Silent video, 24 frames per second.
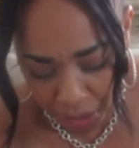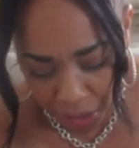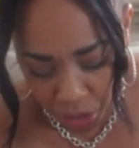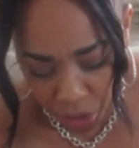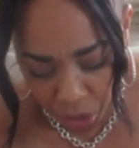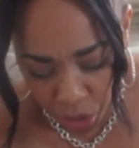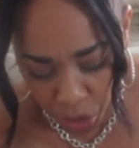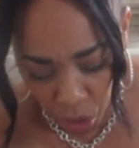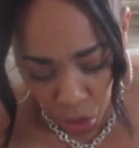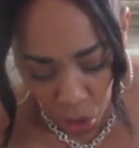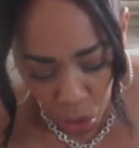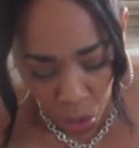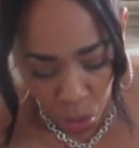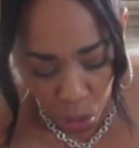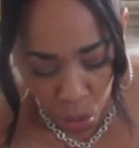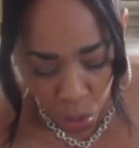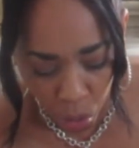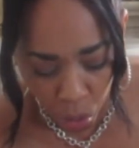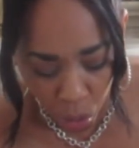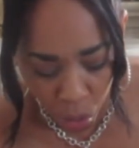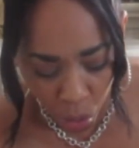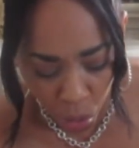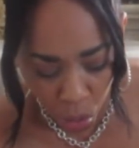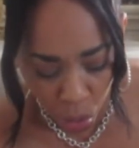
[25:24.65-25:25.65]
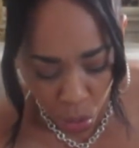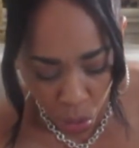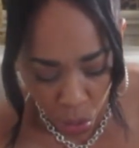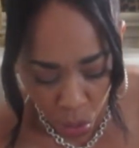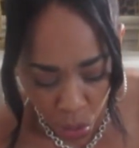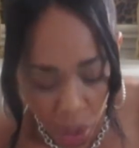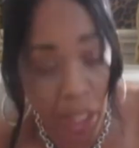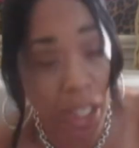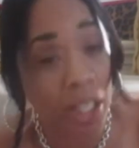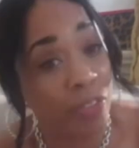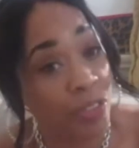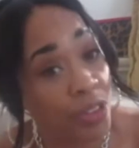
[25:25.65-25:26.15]
So
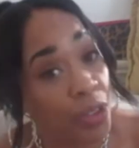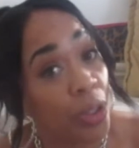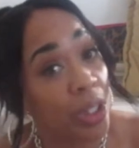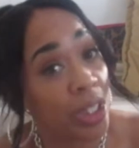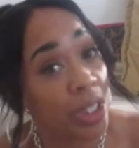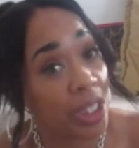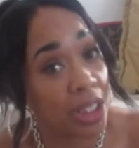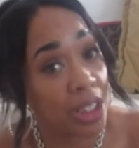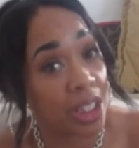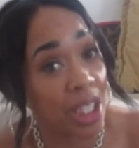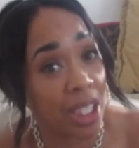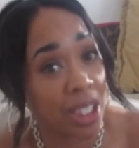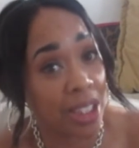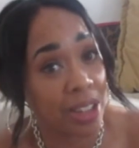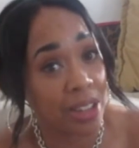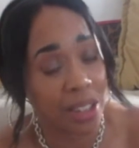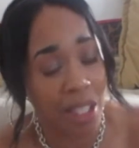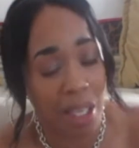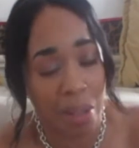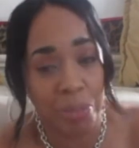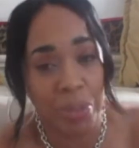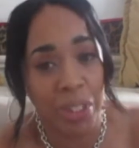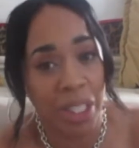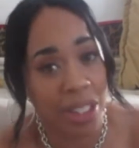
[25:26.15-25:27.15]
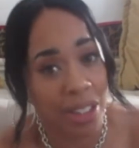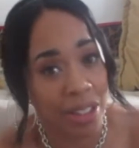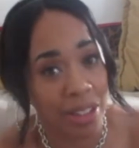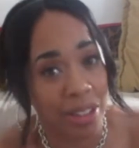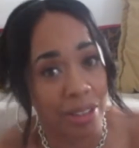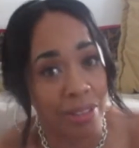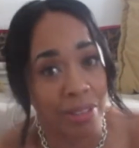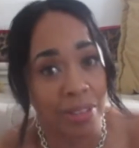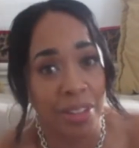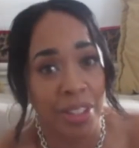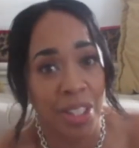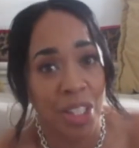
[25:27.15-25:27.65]
if you get a chance, I'm telling
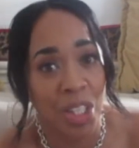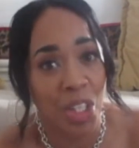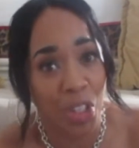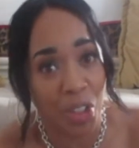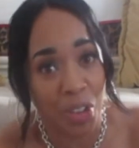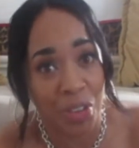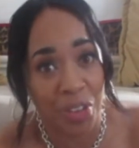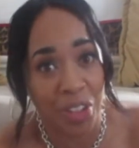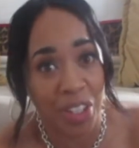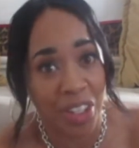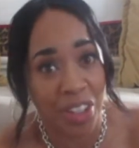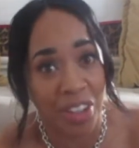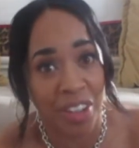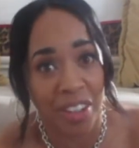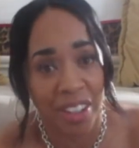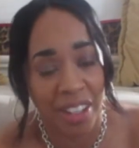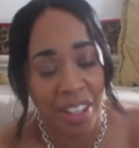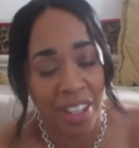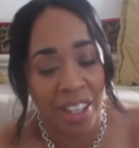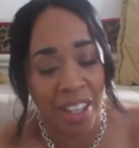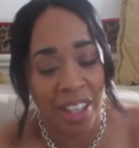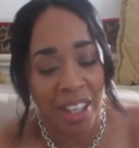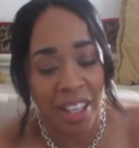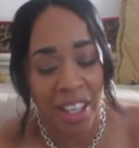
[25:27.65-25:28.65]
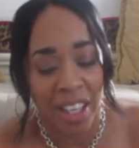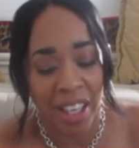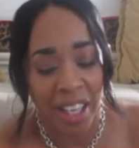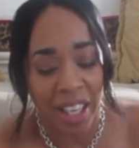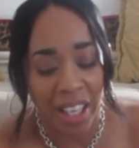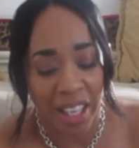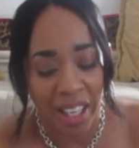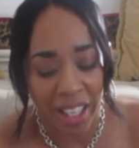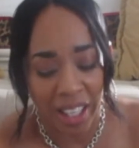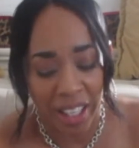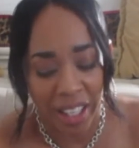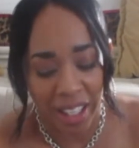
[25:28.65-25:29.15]
you, go there
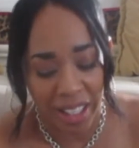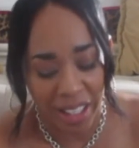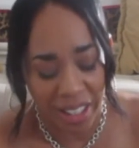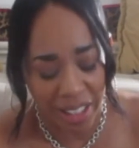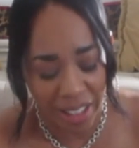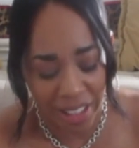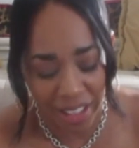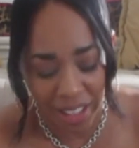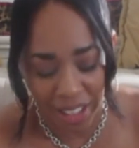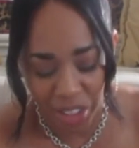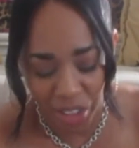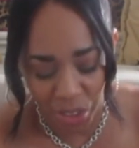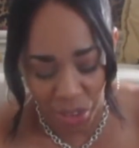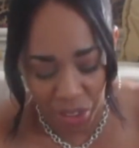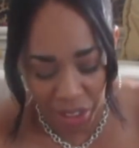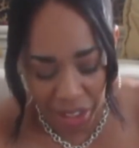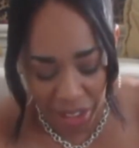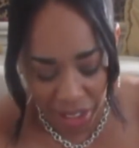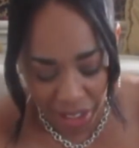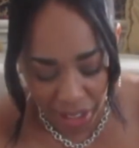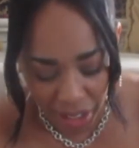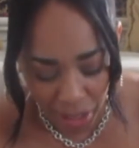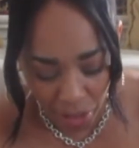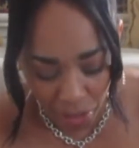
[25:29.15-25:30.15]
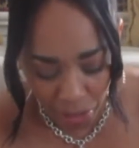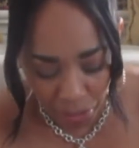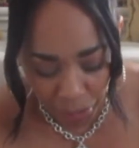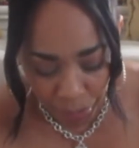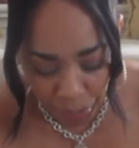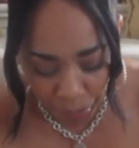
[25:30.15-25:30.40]
and enjoy yourself,